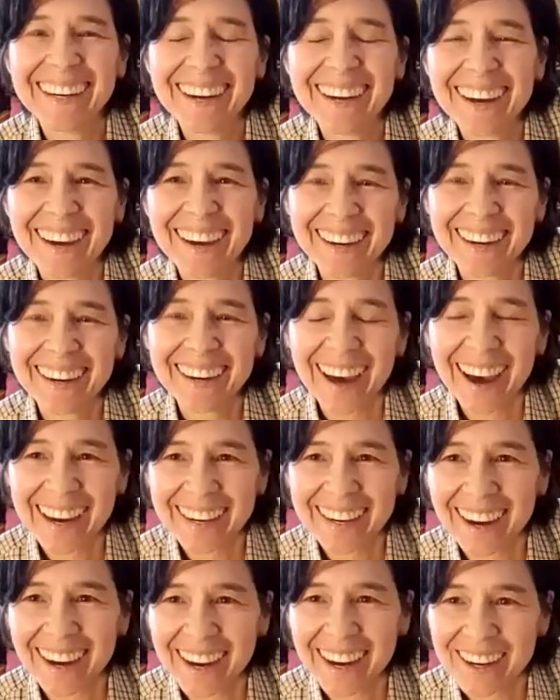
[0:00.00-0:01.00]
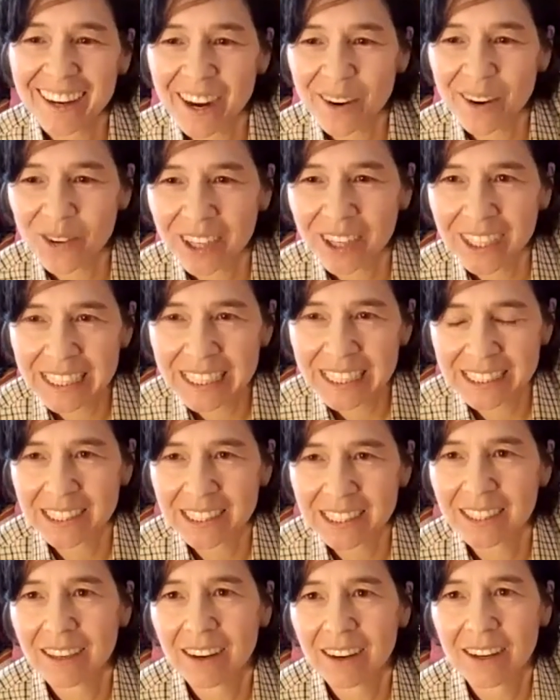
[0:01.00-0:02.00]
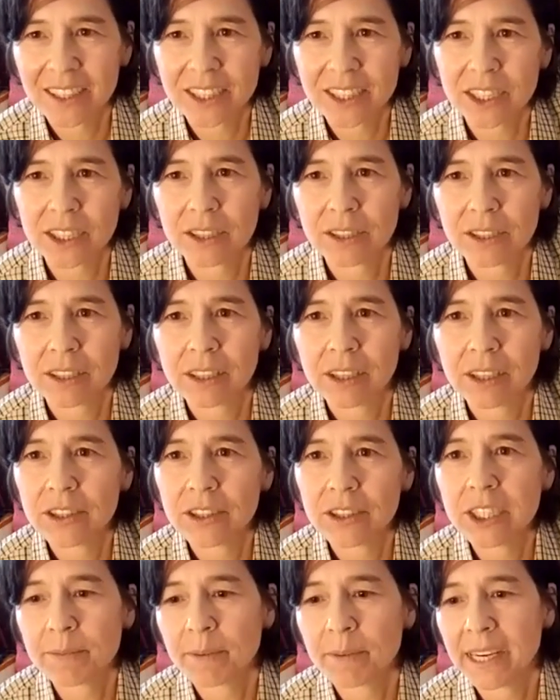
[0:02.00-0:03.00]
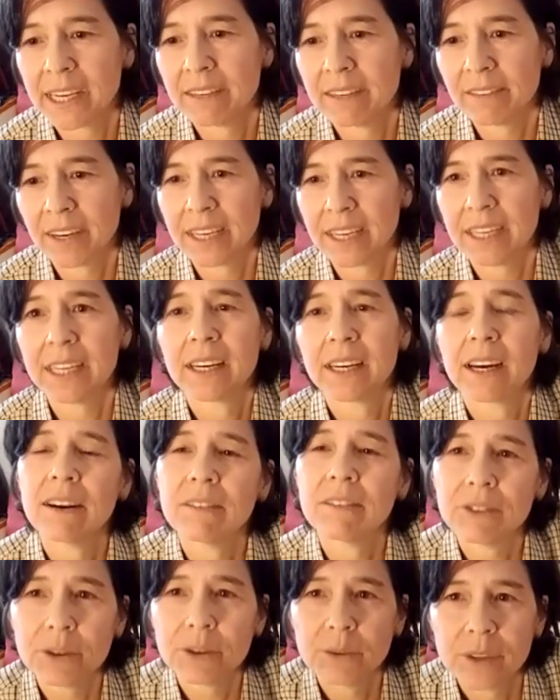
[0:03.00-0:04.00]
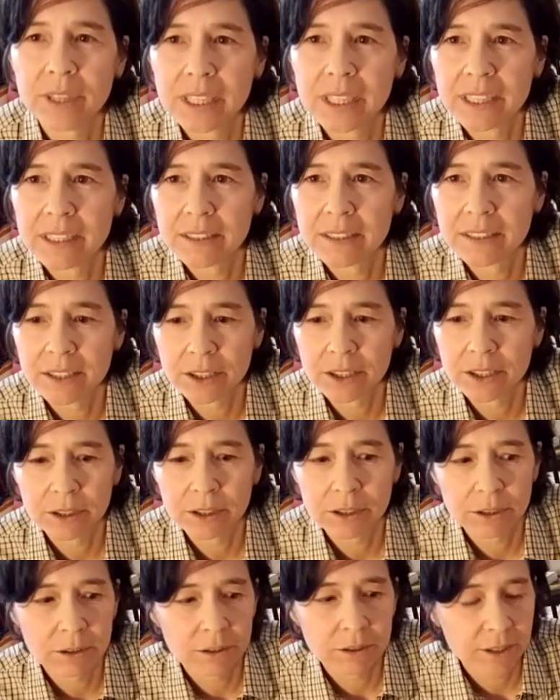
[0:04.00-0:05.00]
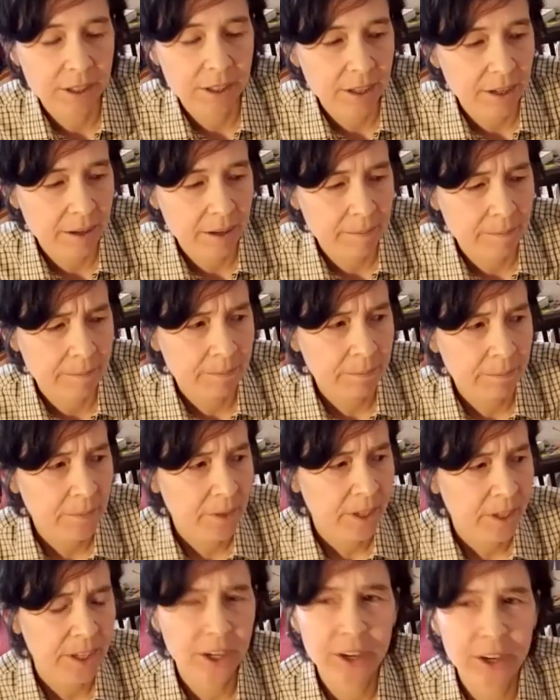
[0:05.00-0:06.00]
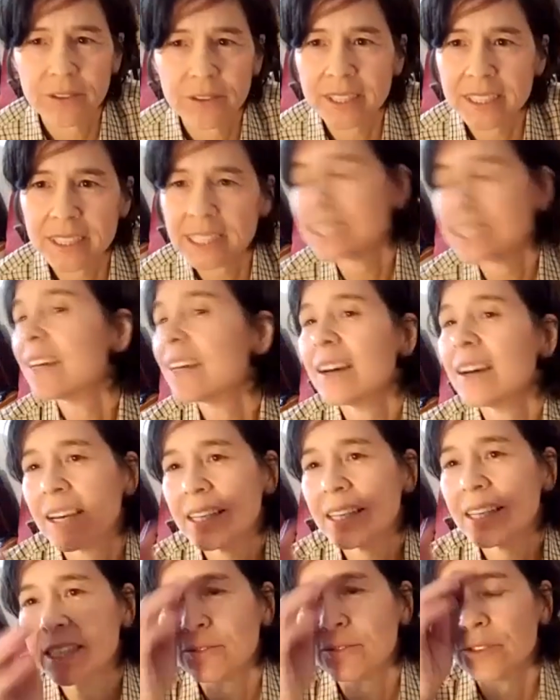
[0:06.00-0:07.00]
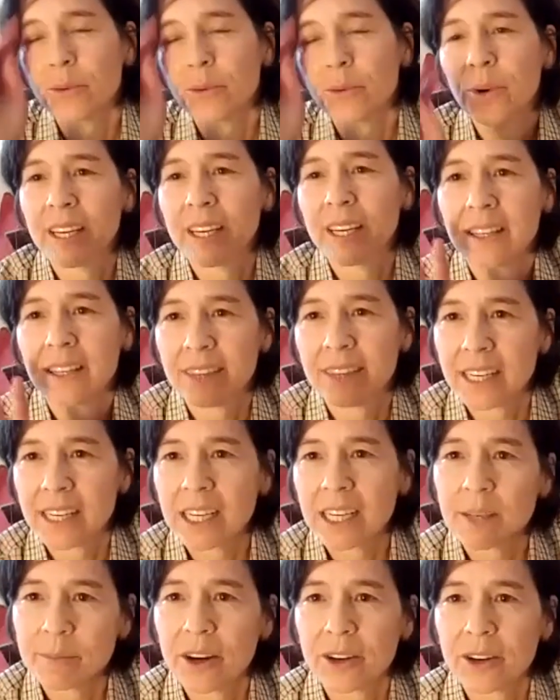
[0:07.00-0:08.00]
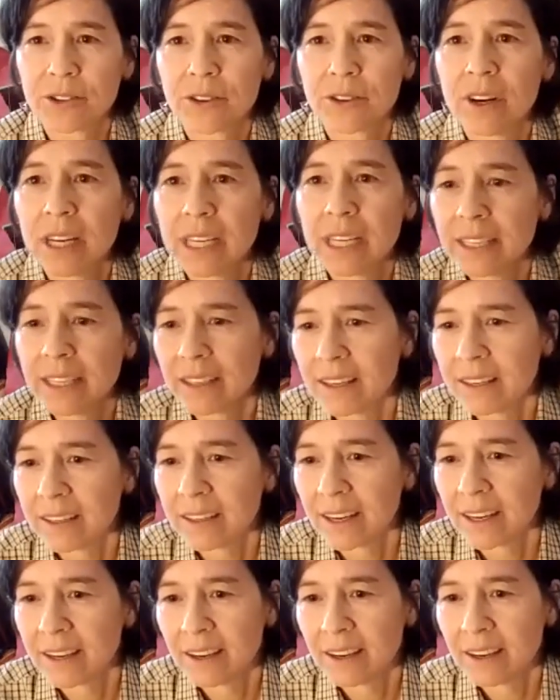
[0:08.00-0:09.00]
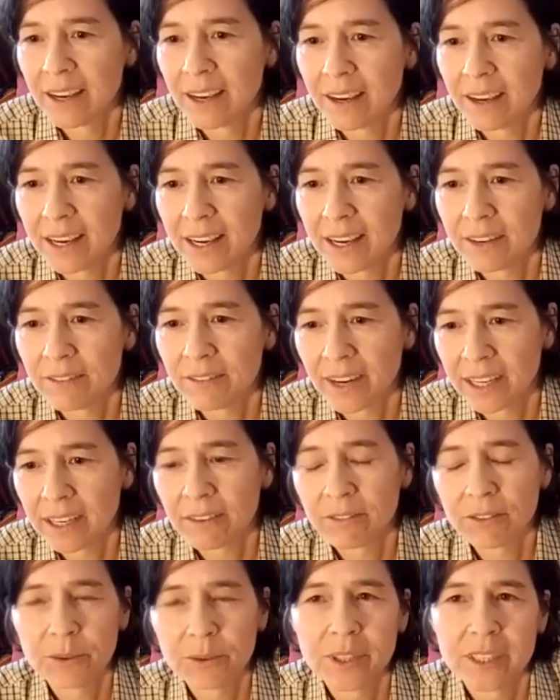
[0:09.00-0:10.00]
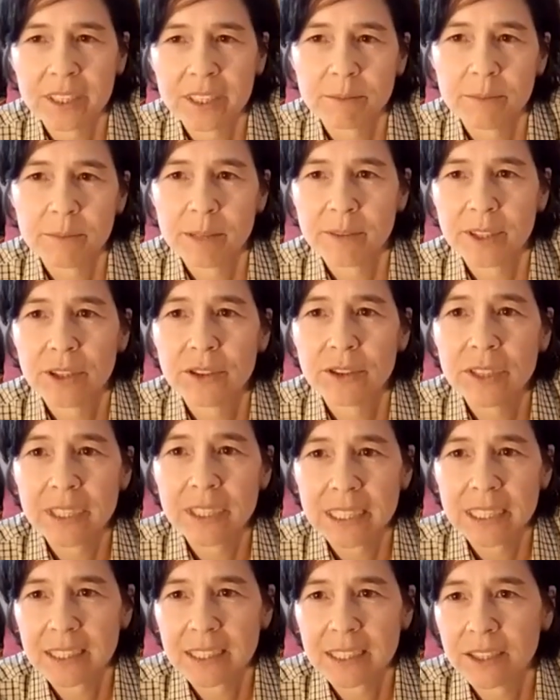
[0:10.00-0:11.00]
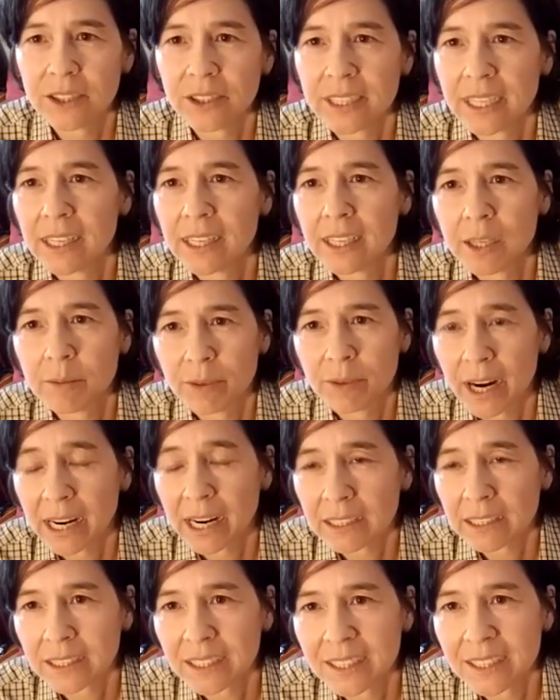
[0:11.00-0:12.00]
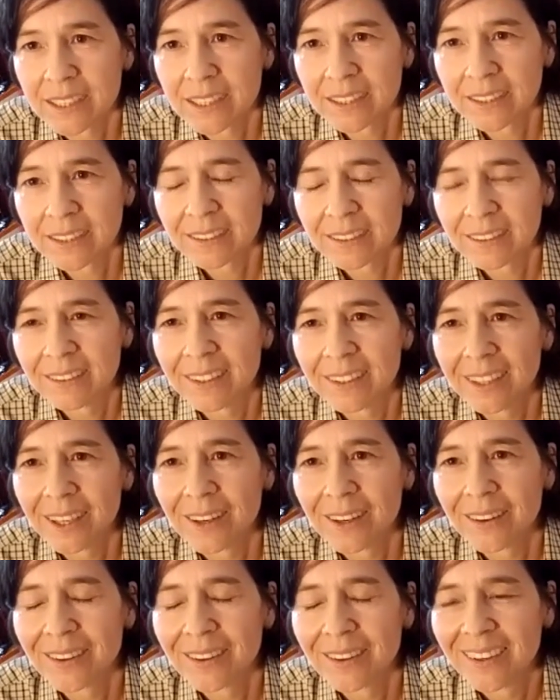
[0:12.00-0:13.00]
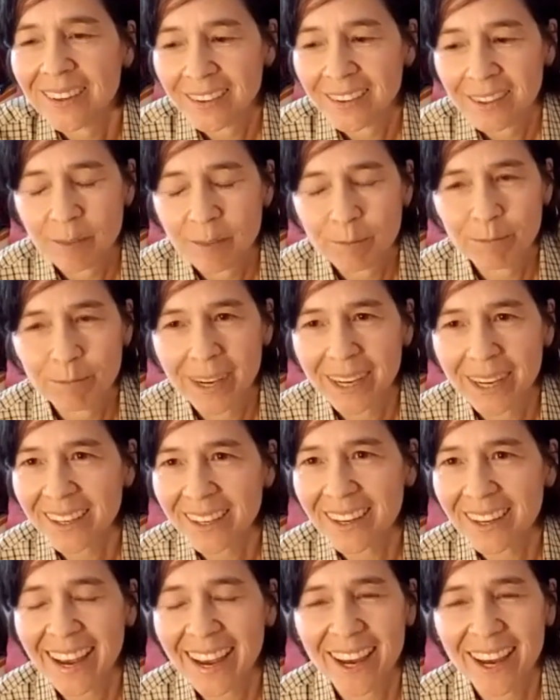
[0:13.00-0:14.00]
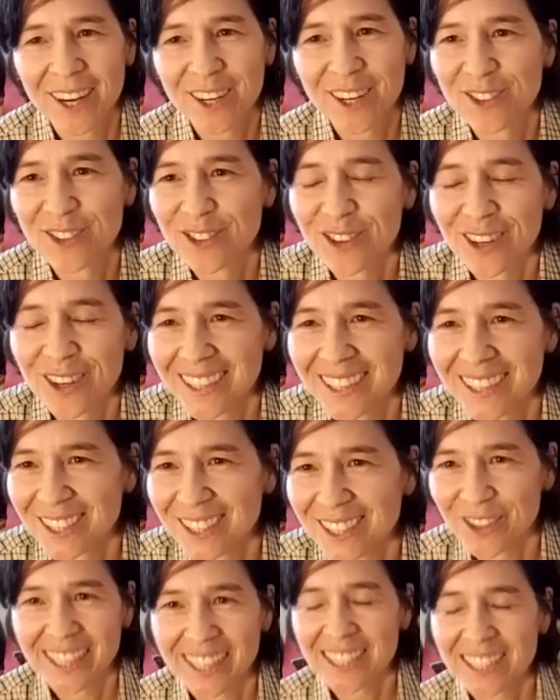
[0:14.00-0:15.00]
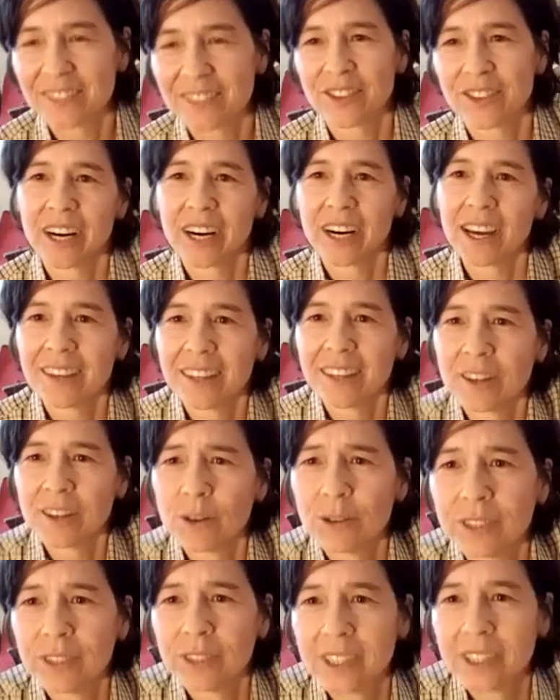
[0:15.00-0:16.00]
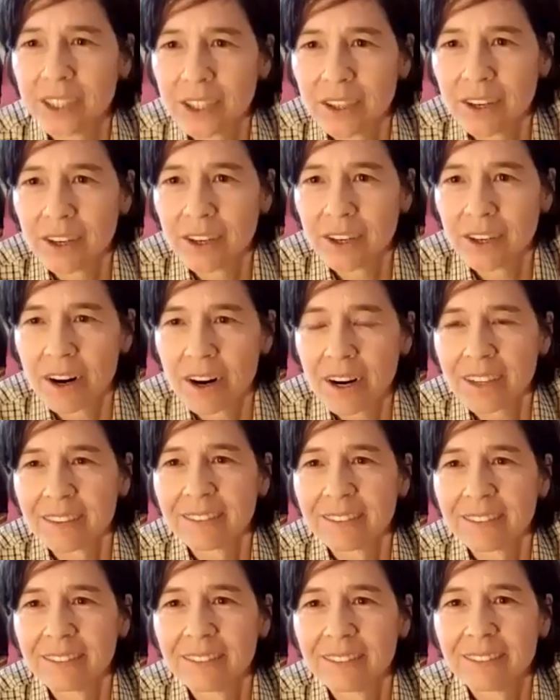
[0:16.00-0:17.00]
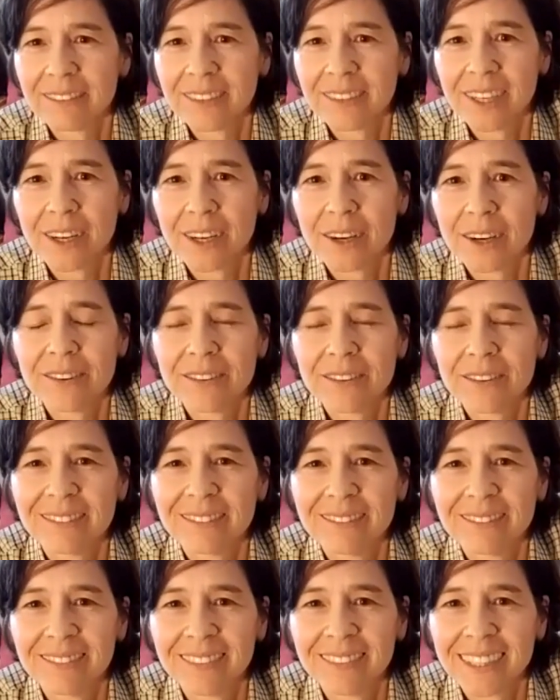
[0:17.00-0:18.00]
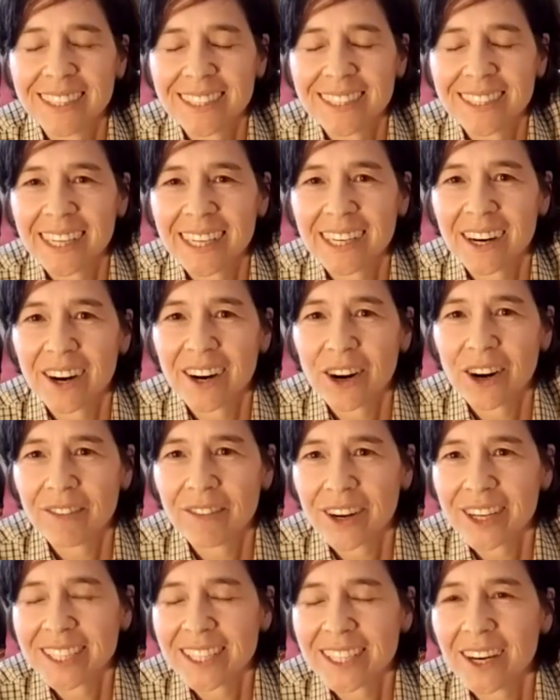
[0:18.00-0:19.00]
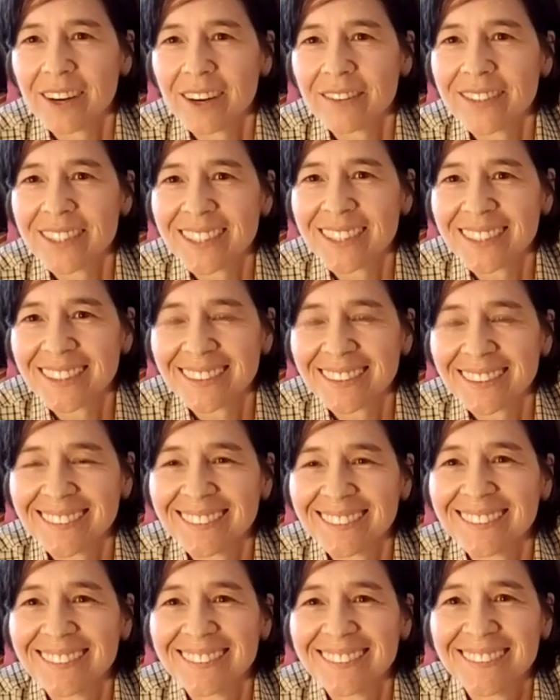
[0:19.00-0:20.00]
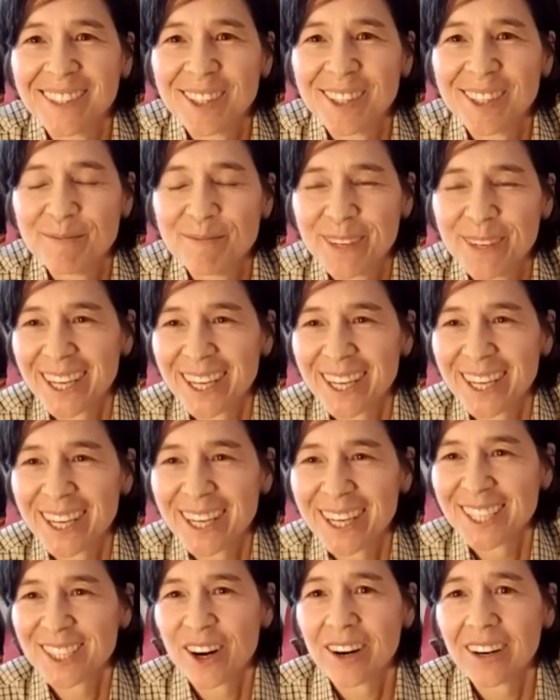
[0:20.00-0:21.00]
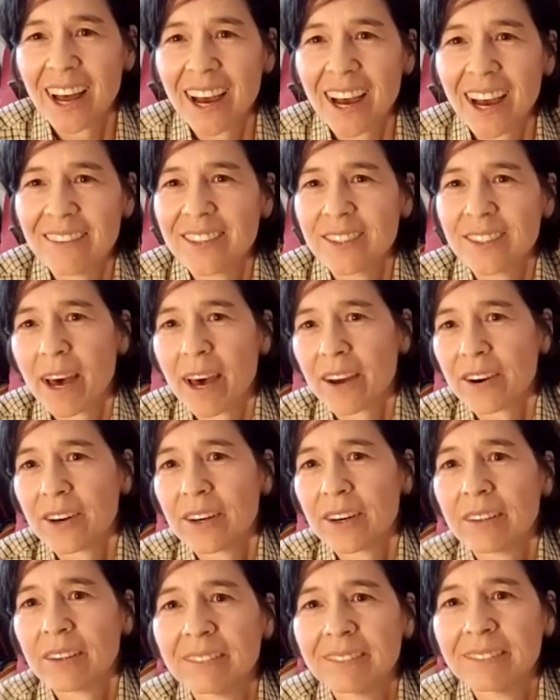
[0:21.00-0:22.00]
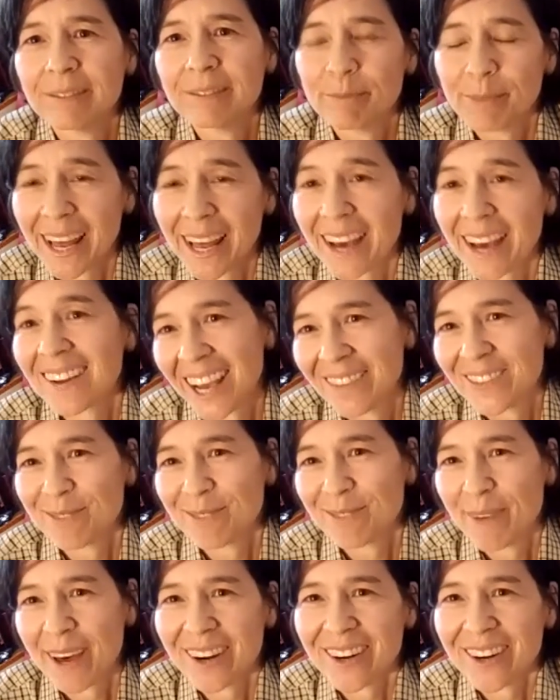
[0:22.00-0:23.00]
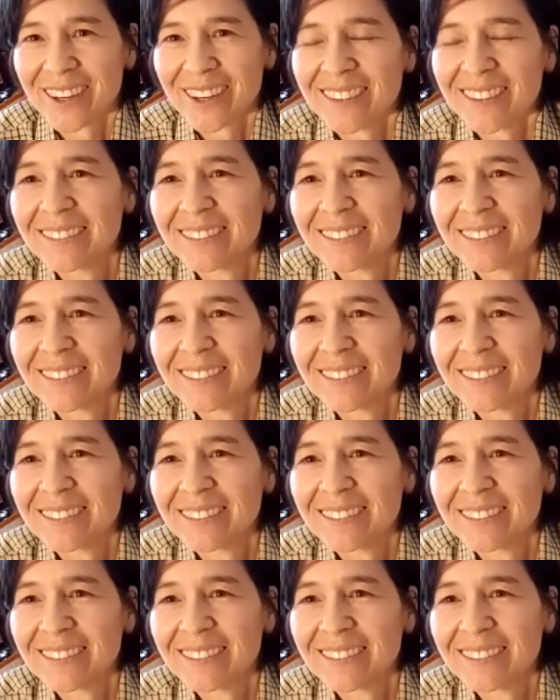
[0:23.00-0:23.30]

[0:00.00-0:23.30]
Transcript: I wanted to also close by inviting everyone to, you know, this is a different way to think about drawing. And I invite everyone to maybe use this in your daily practice. You know, make a hand-drawn trace of your hand and hold it to your heart. You know, let's take care of ourselves because our lives matter. Black lives matter.